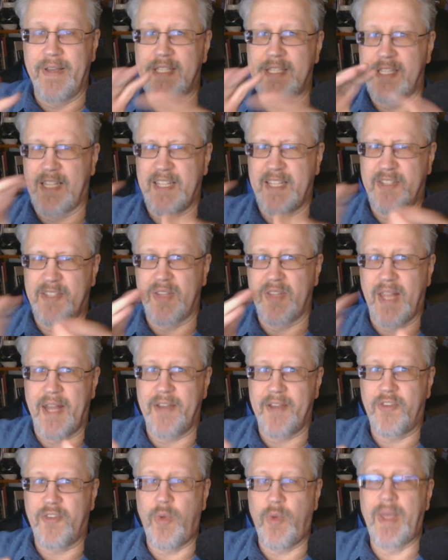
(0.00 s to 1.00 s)
because there's a lot
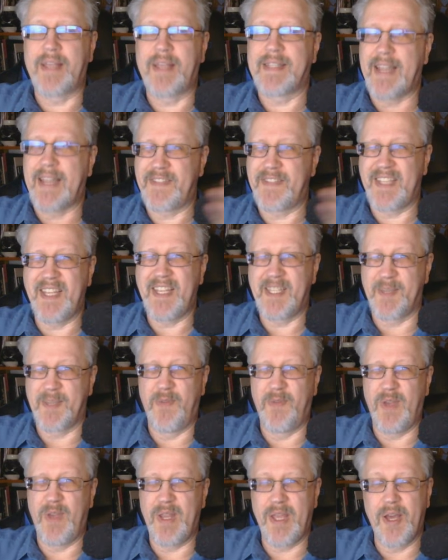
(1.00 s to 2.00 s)
of tweaks, and I've seen some
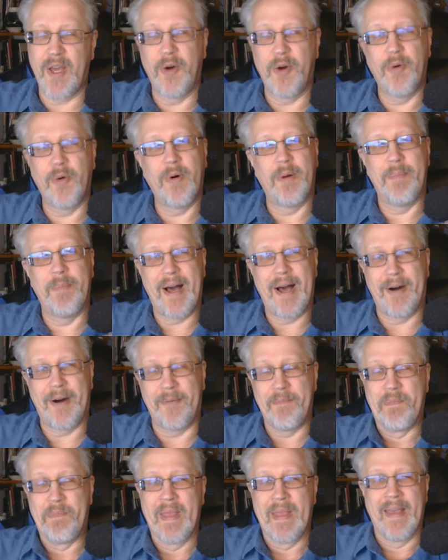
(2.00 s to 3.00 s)
video about,
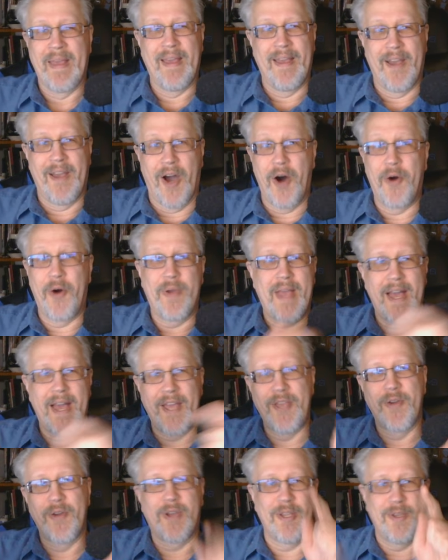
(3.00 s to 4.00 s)
oh yeah, you could do